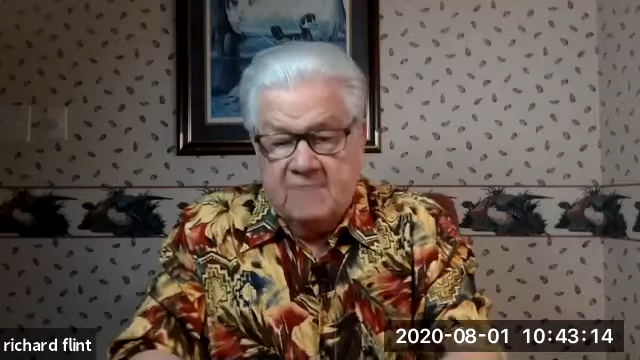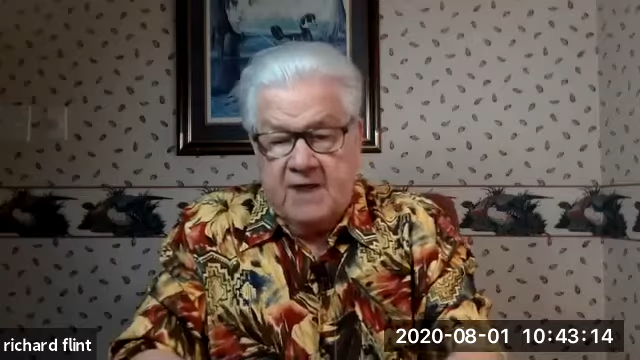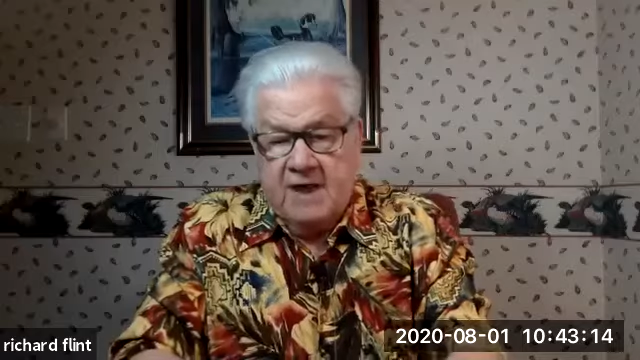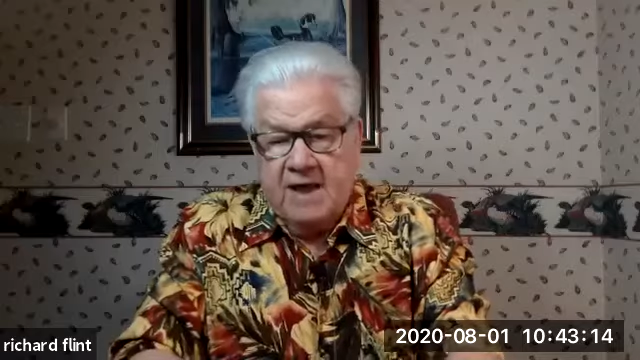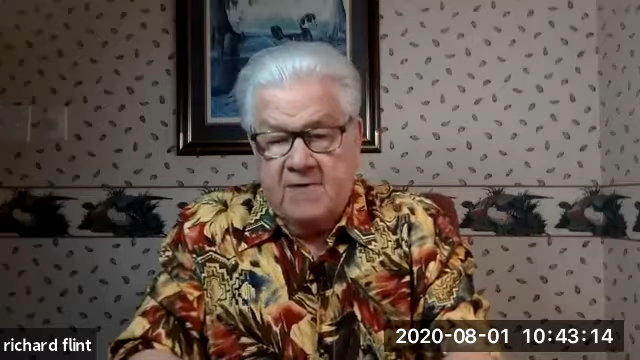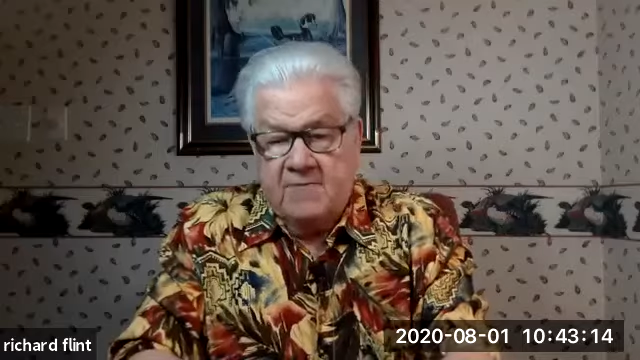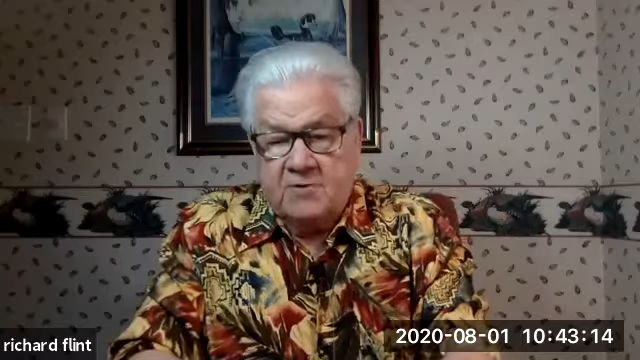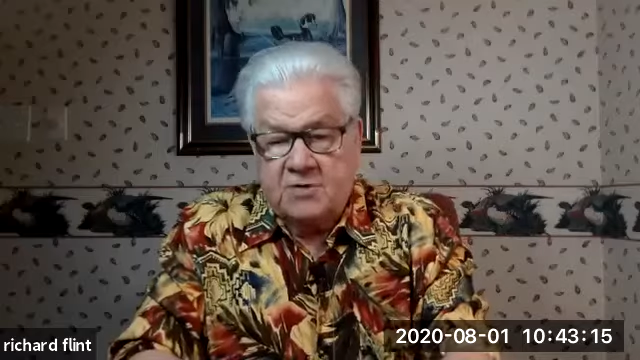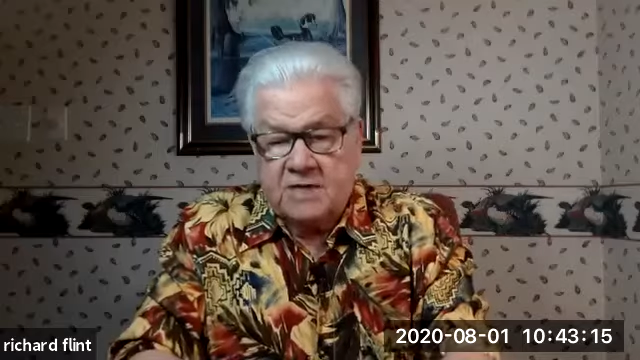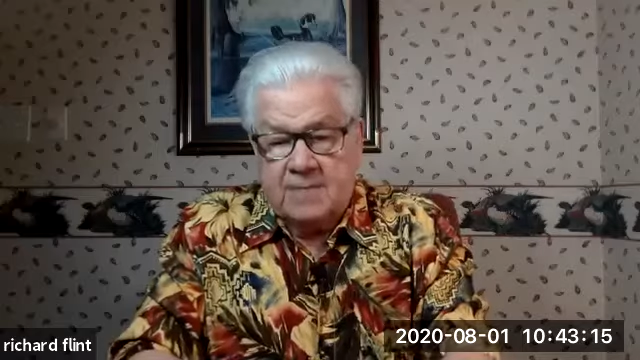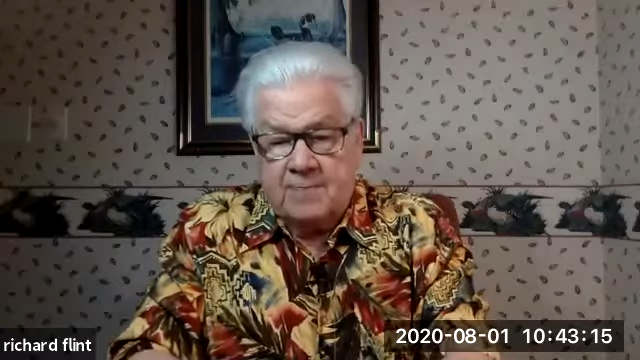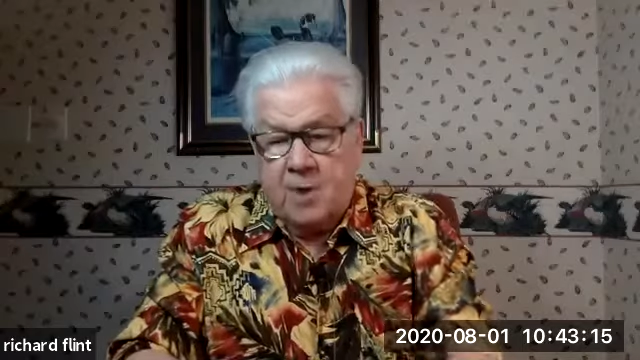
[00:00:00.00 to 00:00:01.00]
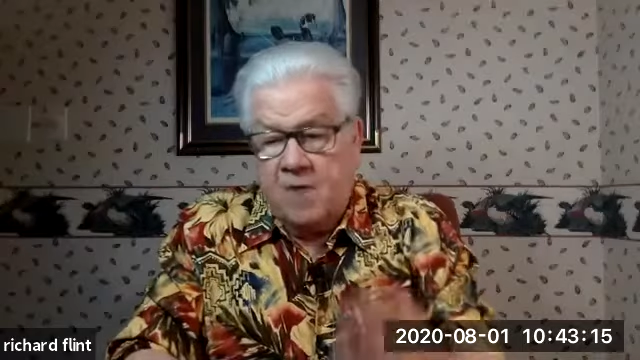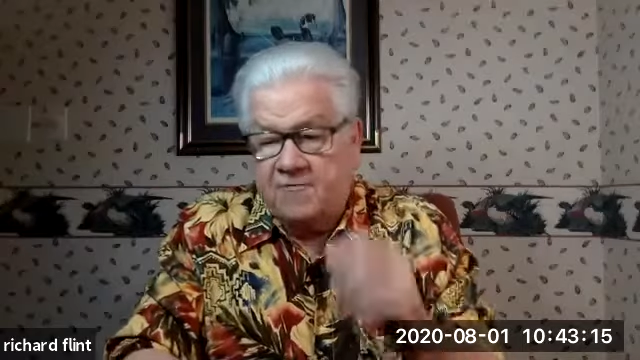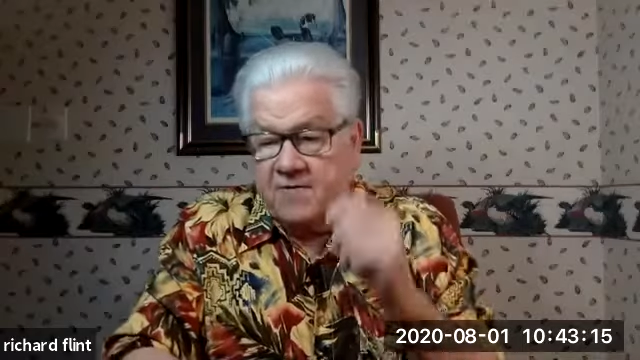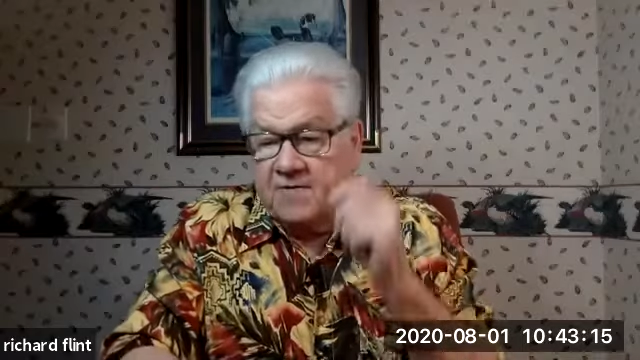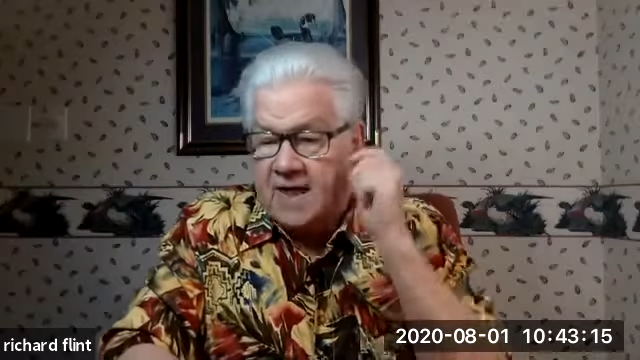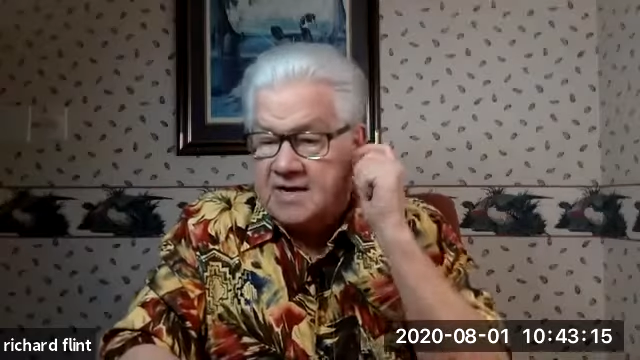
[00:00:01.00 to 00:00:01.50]
I ever step off
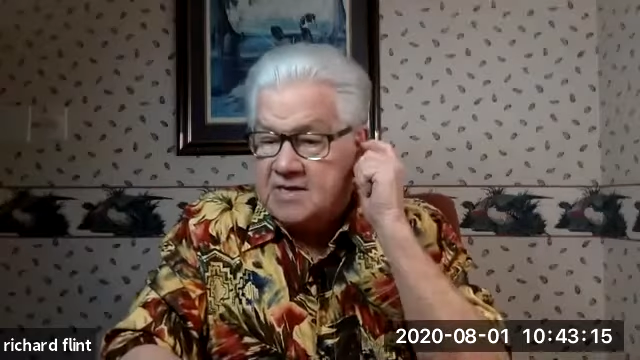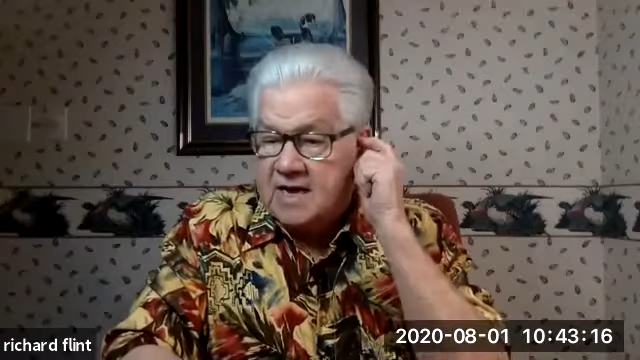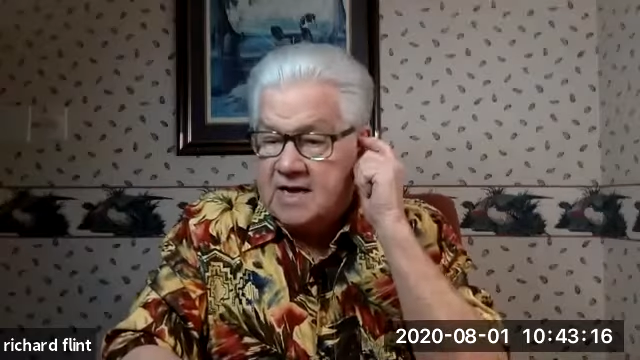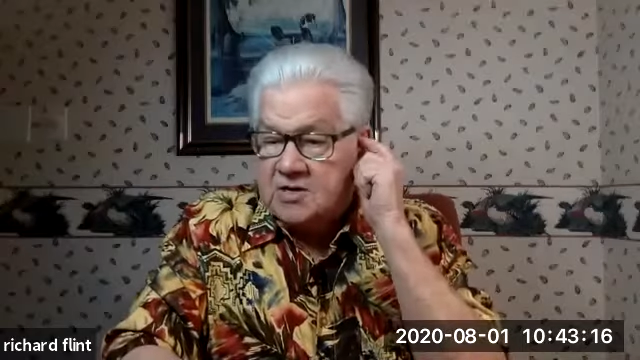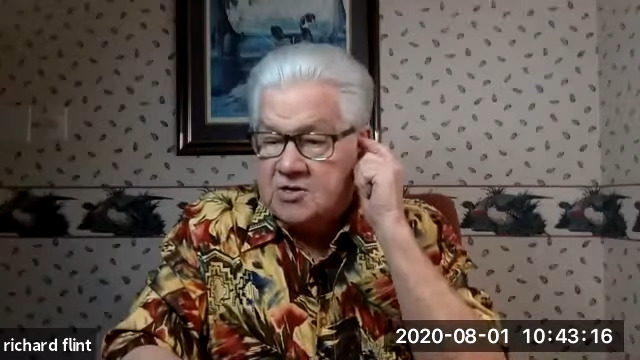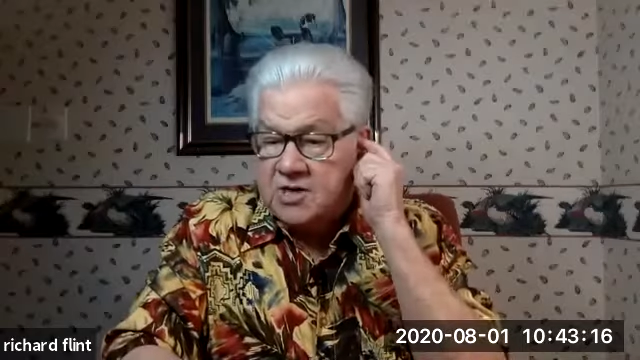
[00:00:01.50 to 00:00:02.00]
of that stage